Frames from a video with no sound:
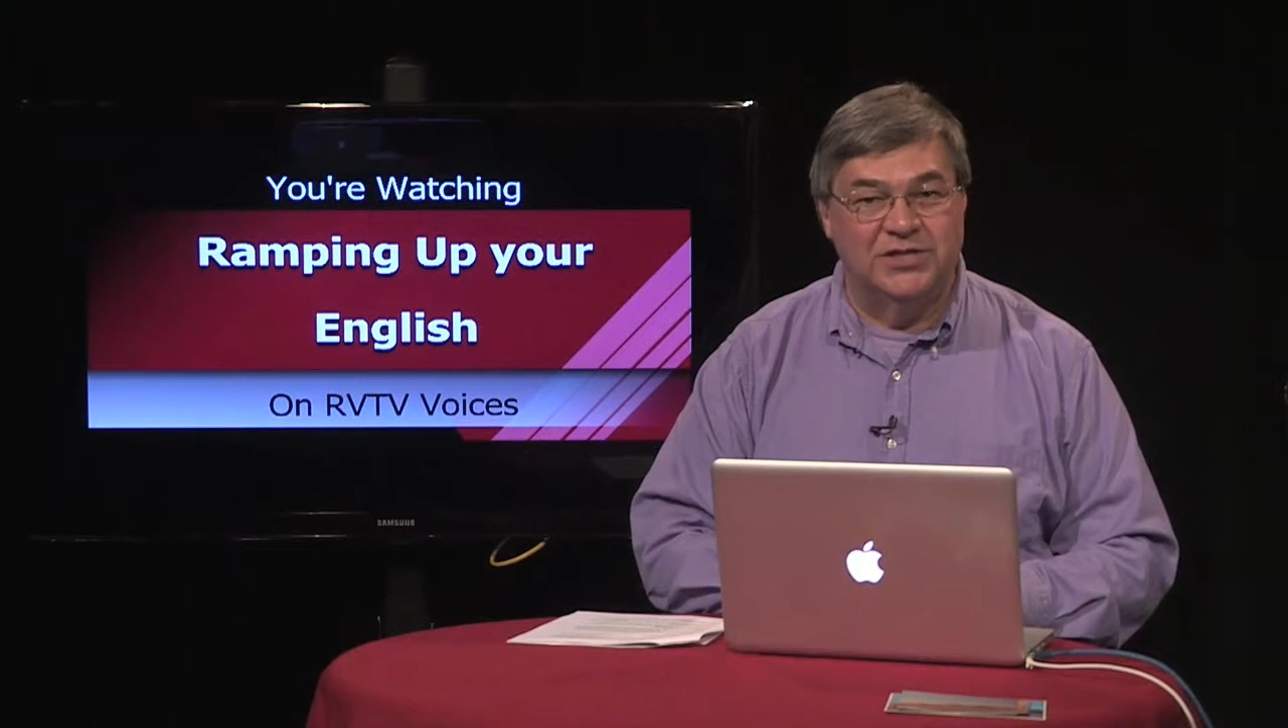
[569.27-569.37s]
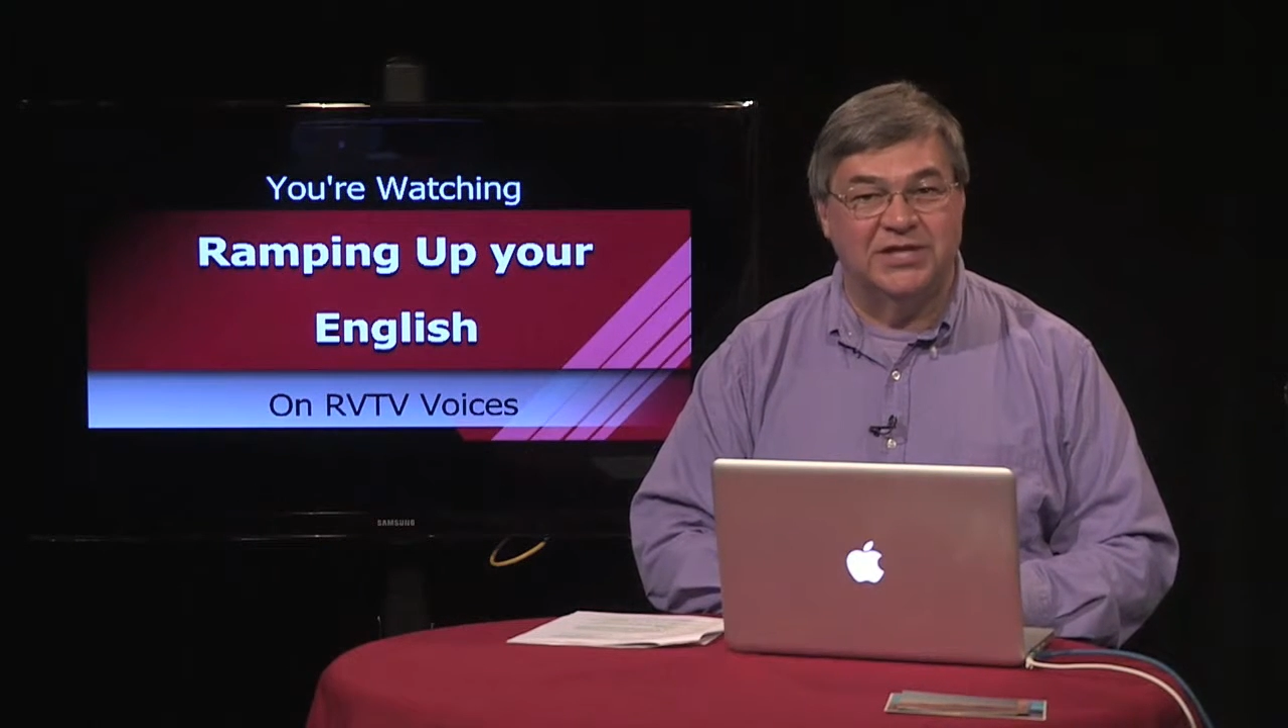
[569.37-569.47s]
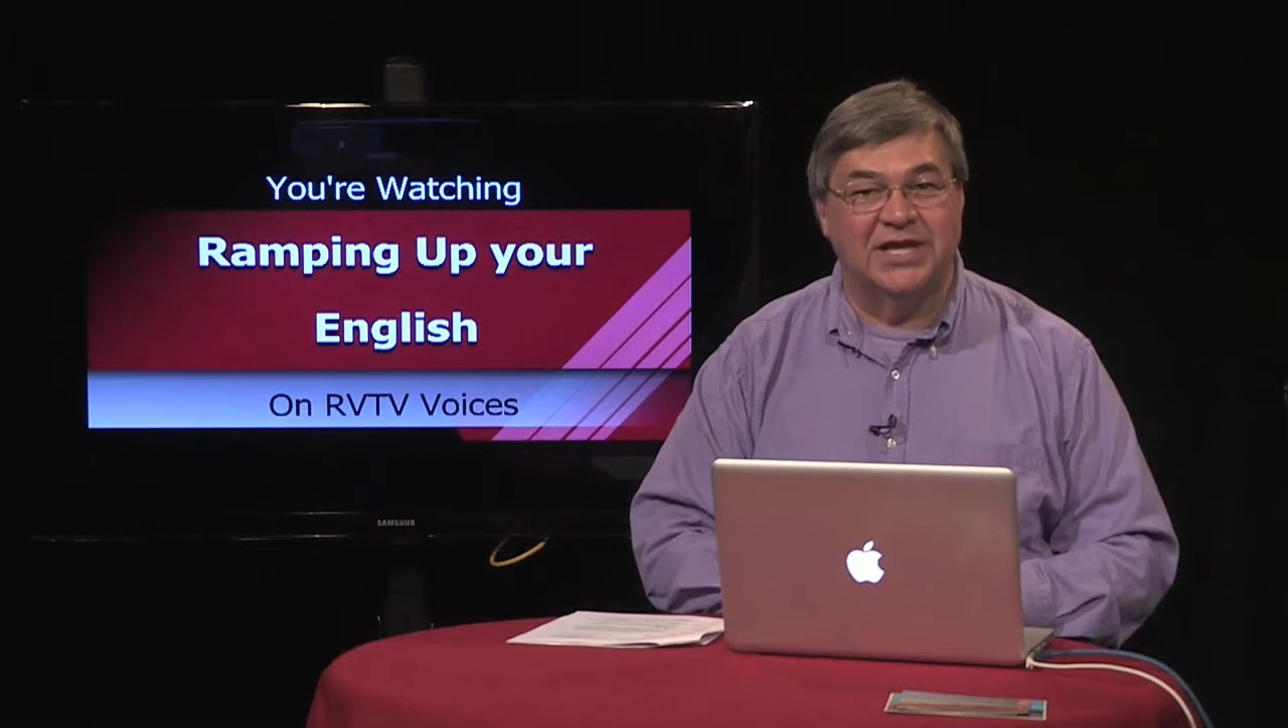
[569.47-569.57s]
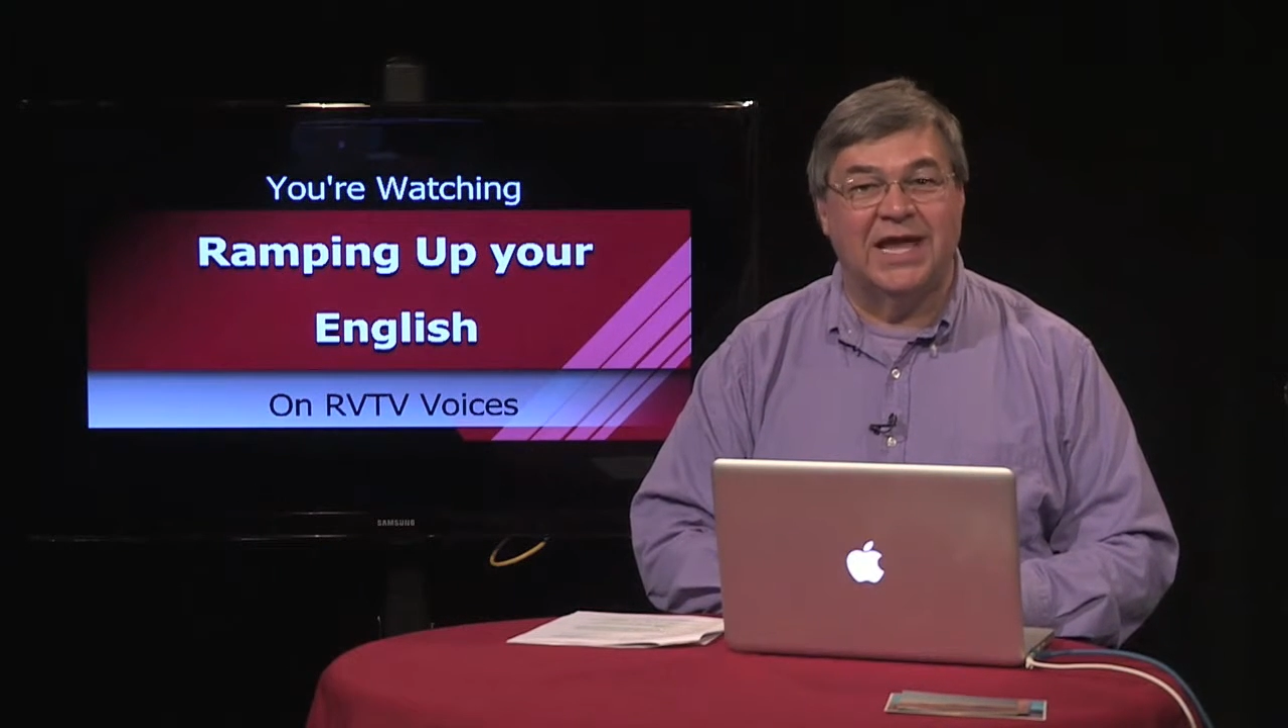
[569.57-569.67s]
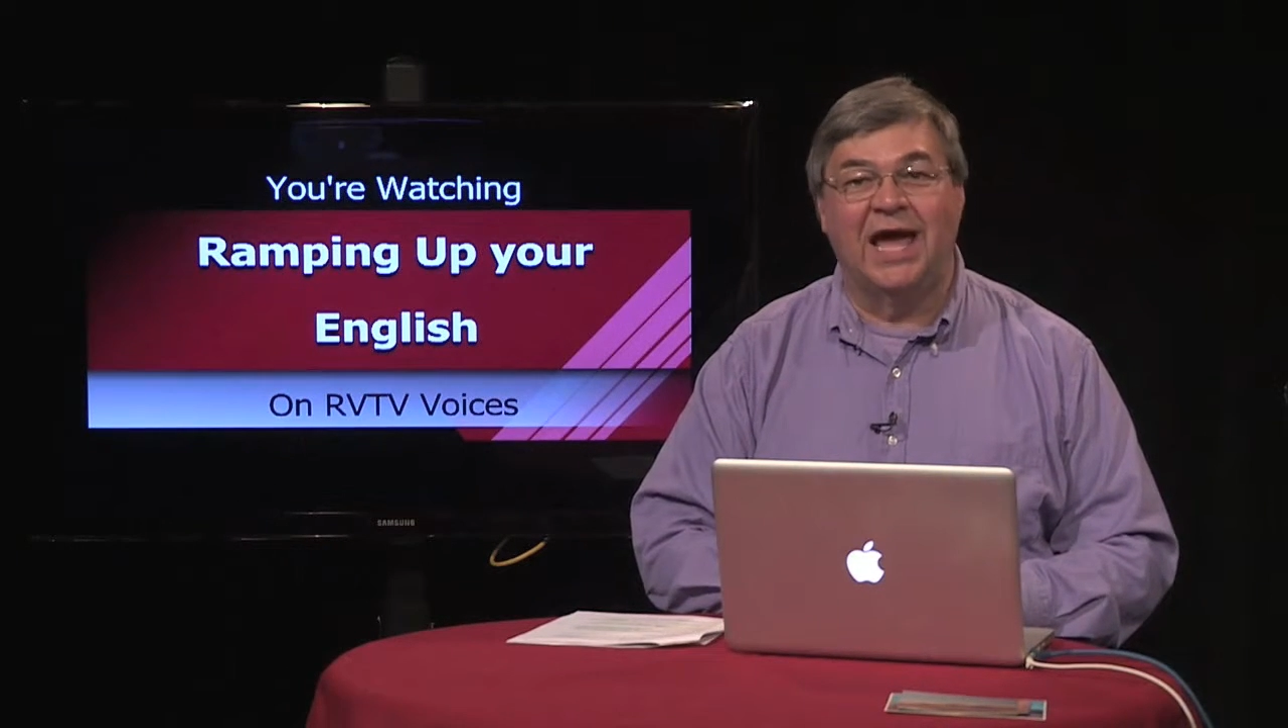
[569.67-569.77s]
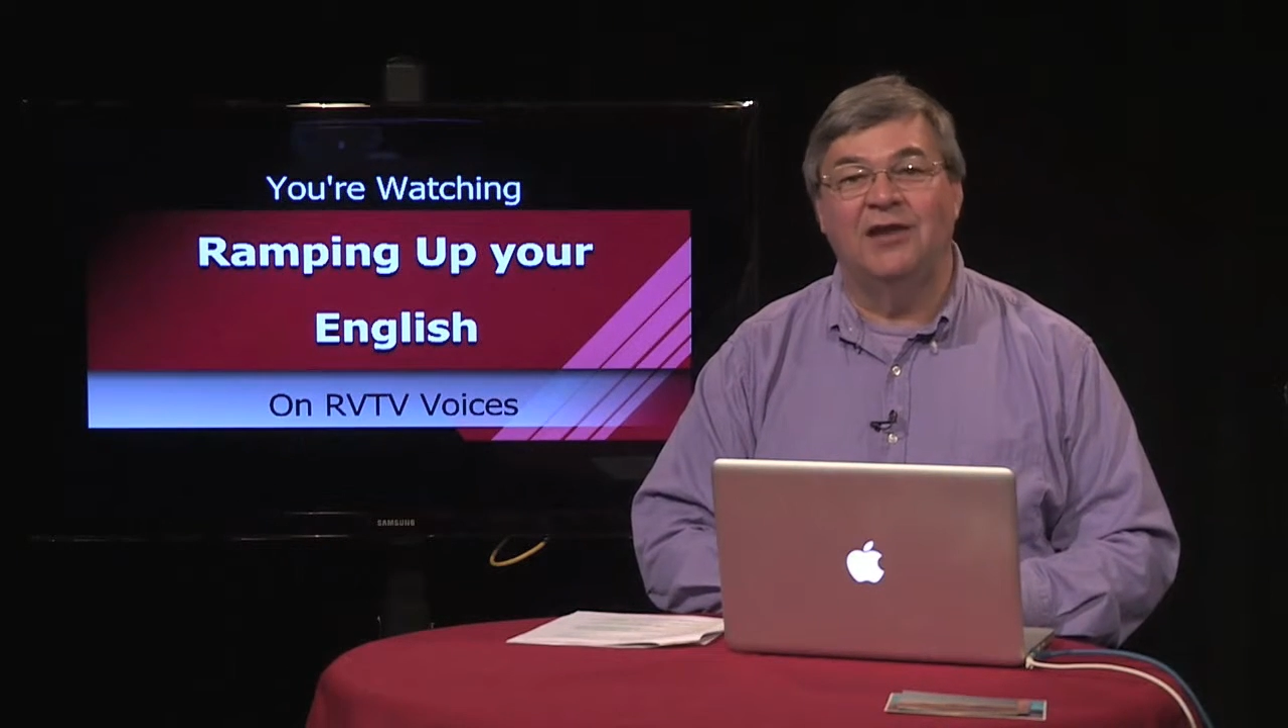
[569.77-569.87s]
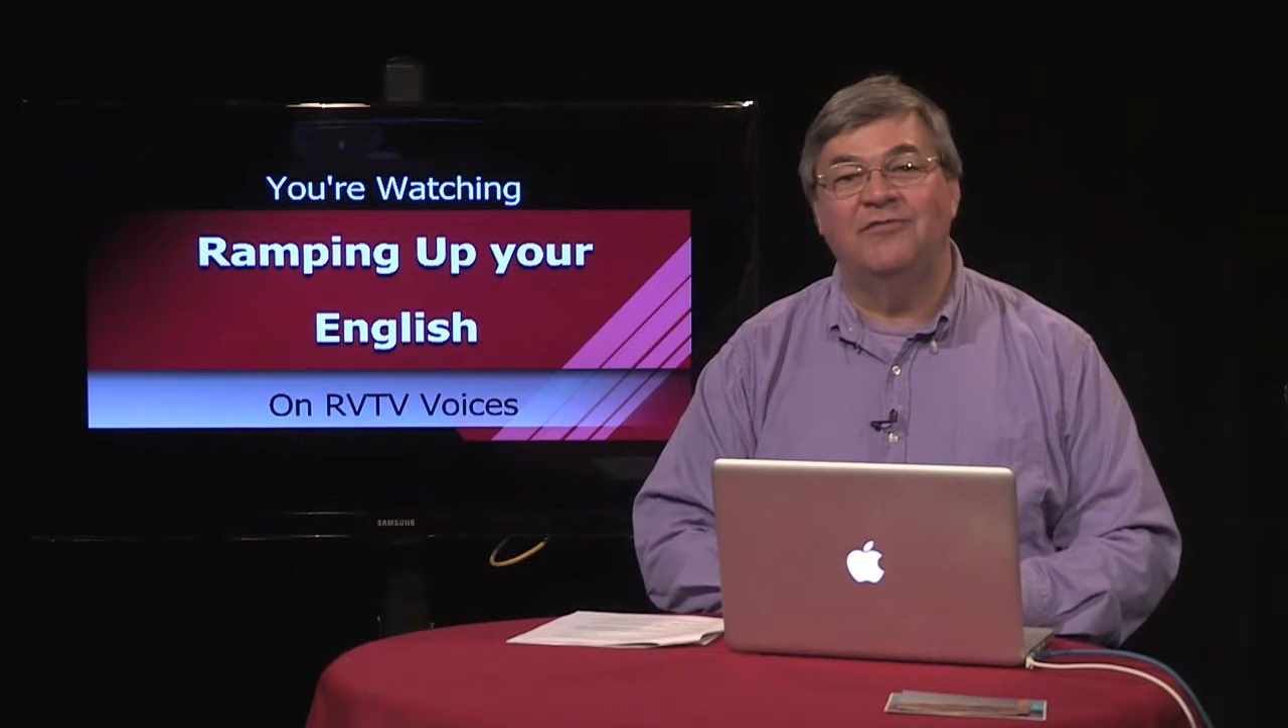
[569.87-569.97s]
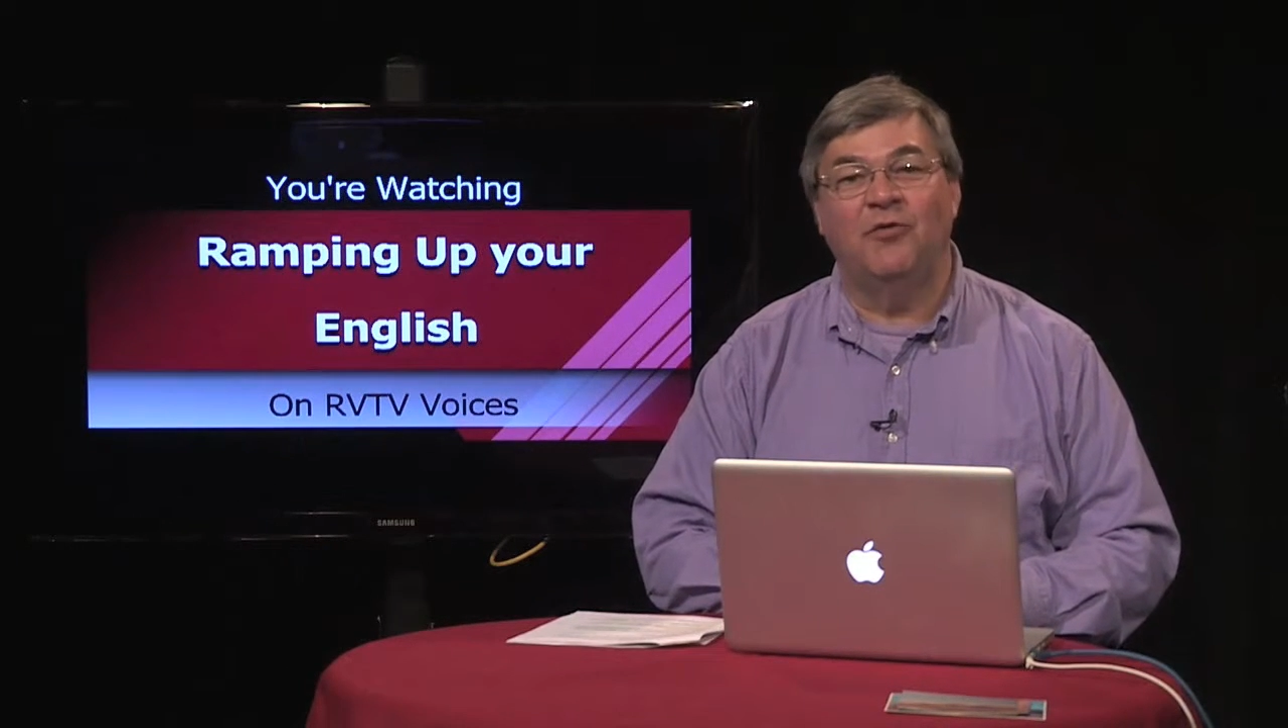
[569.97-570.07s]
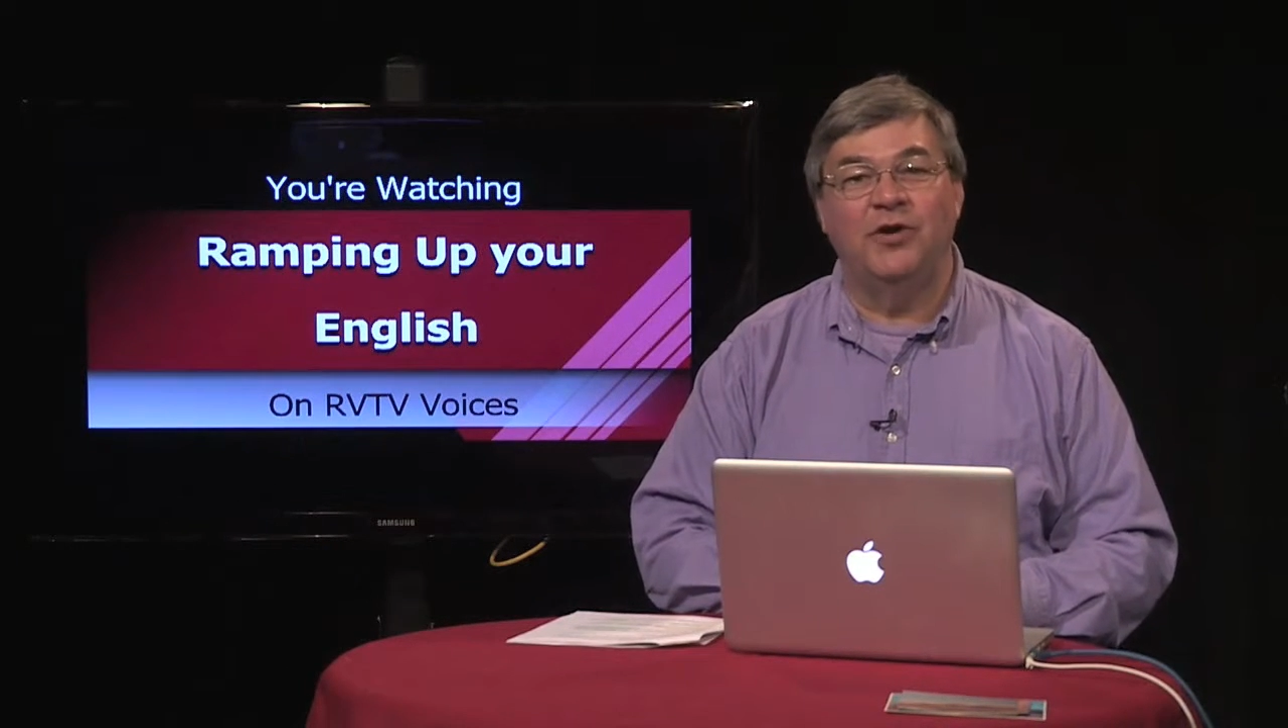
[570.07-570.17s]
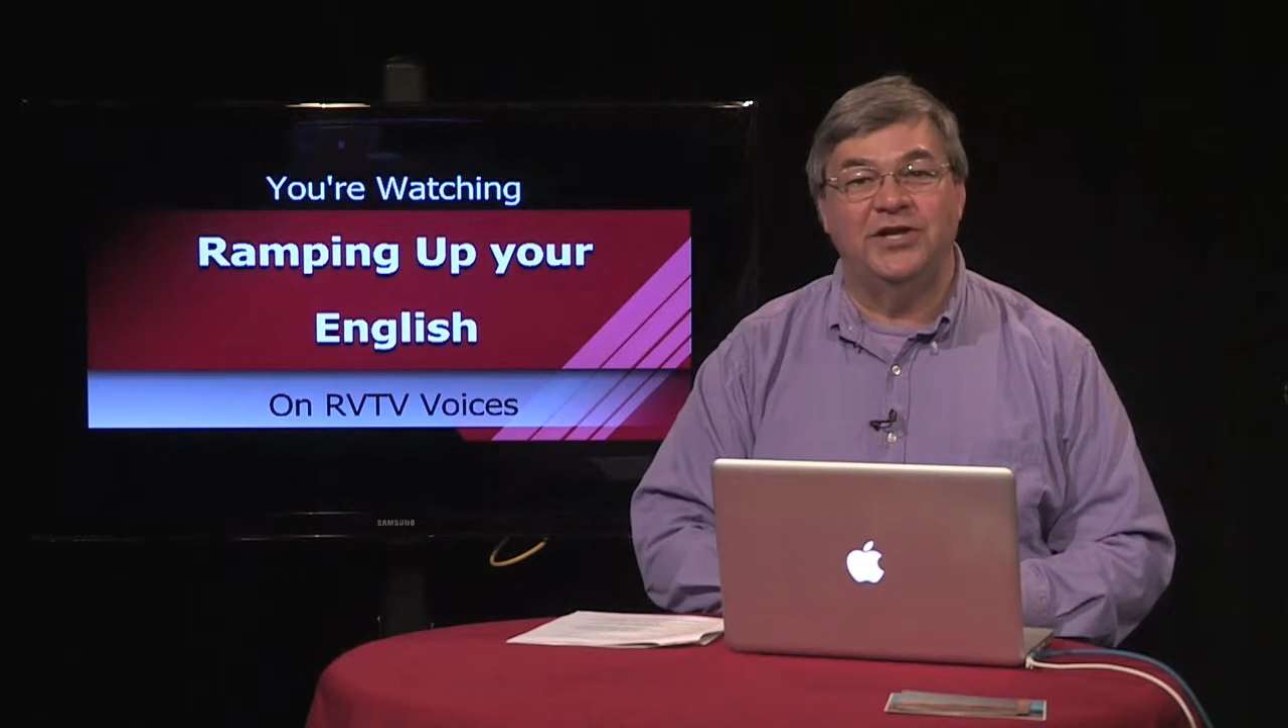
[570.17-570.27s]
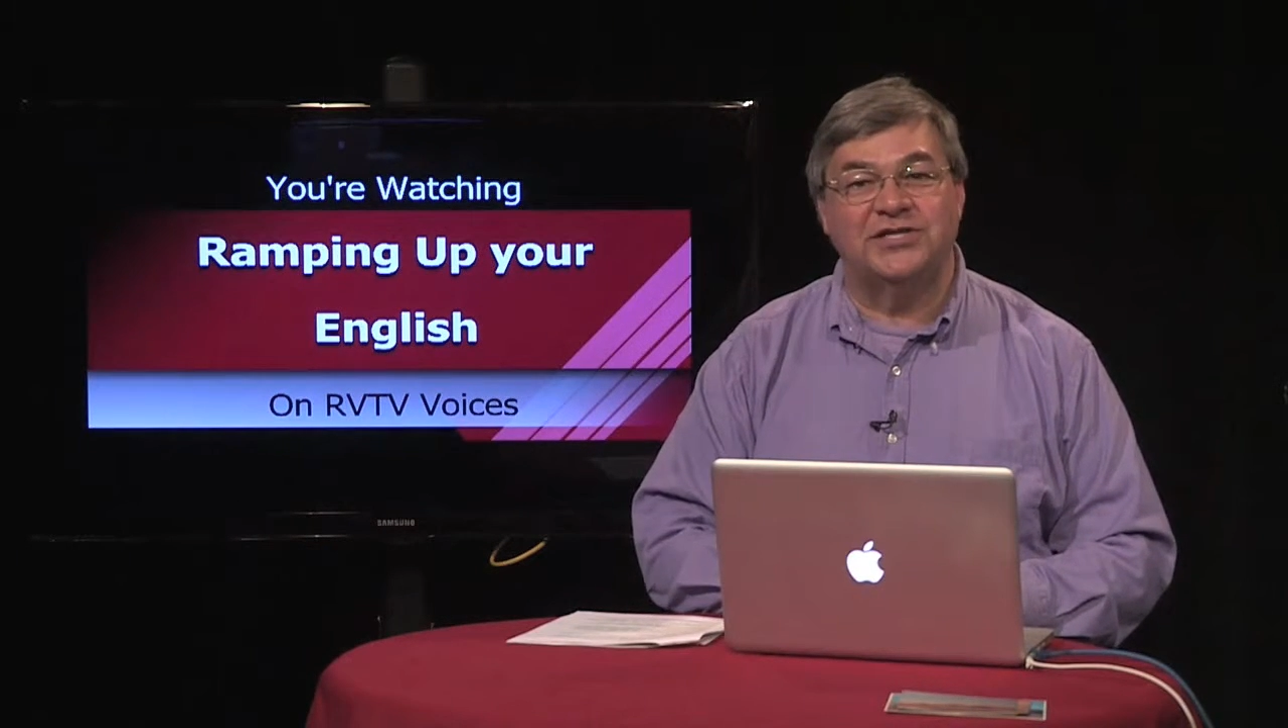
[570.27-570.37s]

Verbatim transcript: at the California